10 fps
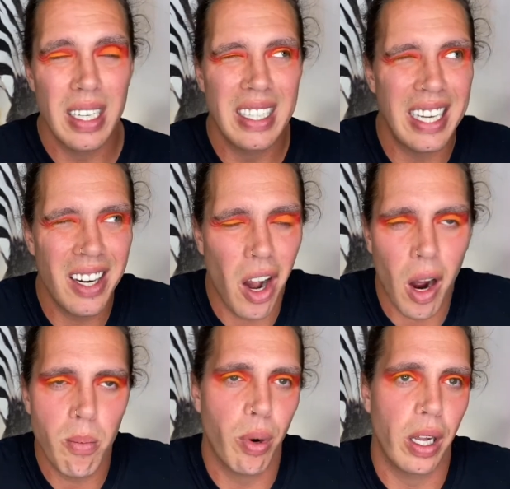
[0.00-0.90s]
like an
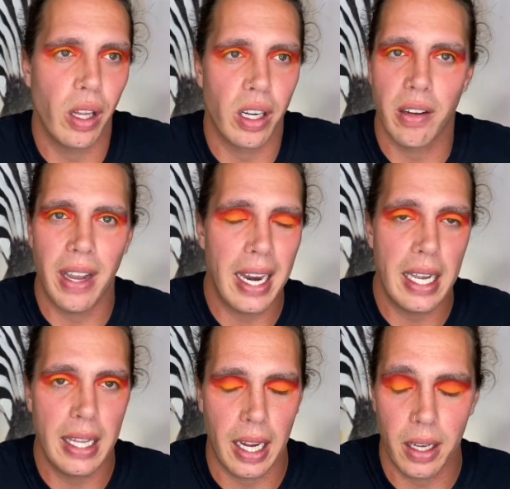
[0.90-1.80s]
ombre look of
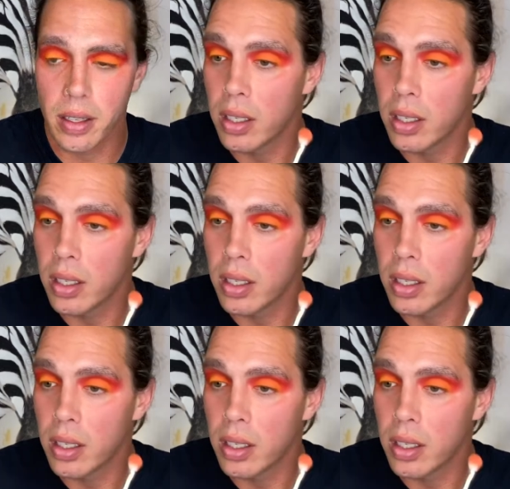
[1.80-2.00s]
anything,